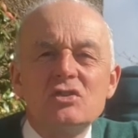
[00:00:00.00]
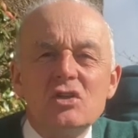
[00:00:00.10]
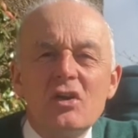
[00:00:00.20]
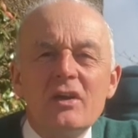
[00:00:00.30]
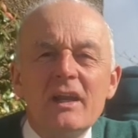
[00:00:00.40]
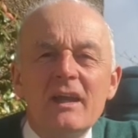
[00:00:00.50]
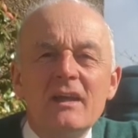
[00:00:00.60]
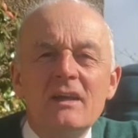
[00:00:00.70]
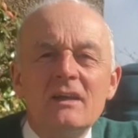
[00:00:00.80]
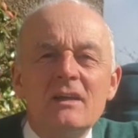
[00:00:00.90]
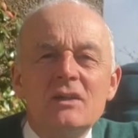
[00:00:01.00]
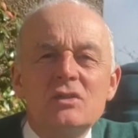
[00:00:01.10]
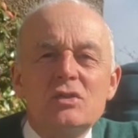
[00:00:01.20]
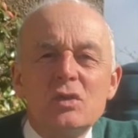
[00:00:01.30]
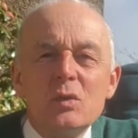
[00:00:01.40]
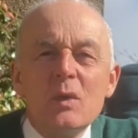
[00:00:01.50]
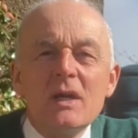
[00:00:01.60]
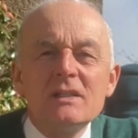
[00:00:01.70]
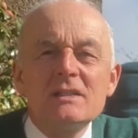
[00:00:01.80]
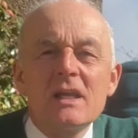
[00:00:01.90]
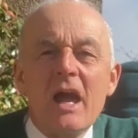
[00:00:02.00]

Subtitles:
journey to us